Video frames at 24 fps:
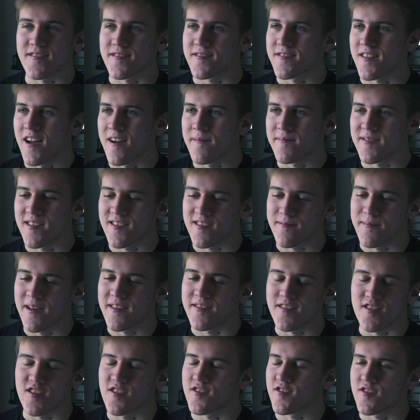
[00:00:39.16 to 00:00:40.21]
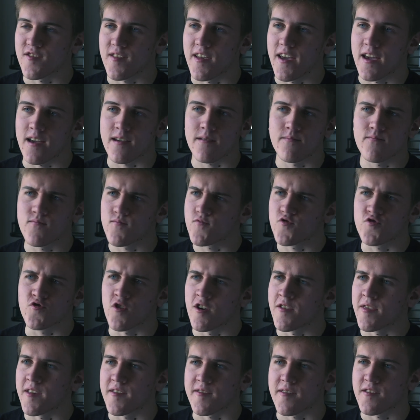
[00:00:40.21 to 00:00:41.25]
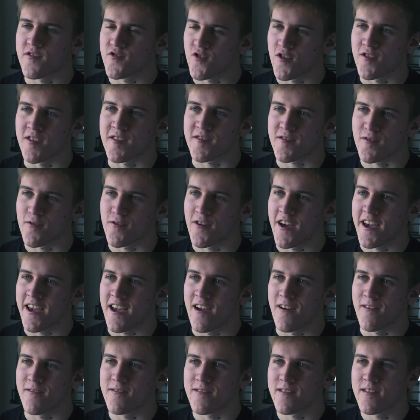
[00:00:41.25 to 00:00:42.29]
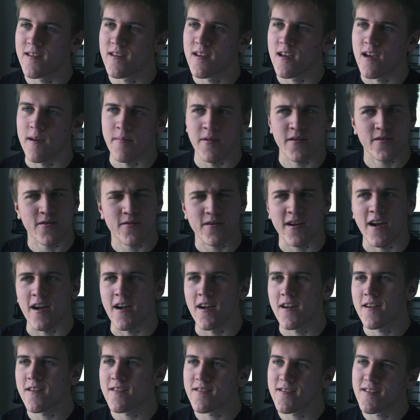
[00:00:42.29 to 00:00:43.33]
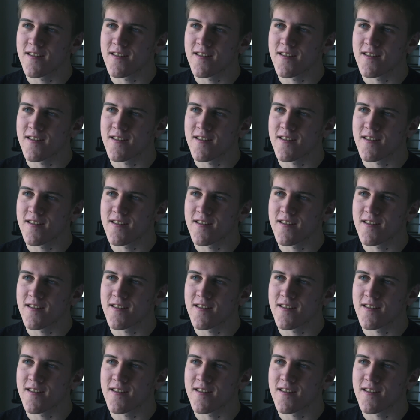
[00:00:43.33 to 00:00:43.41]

Tom sends a message, he's just like, join this Google Hangout. I'm like, okay.